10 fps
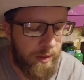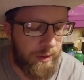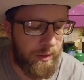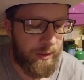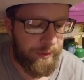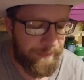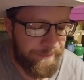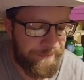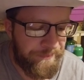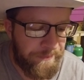And
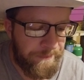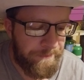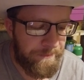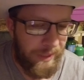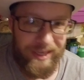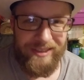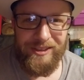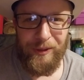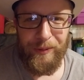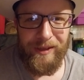
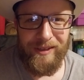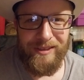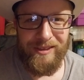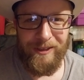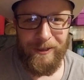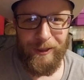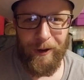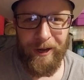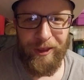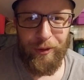so there's
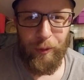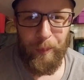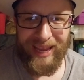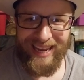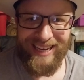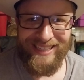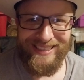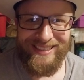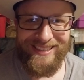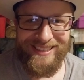learning through pain.
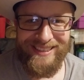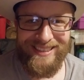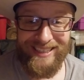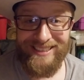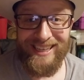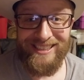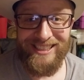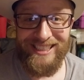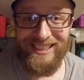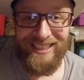And it's excellent.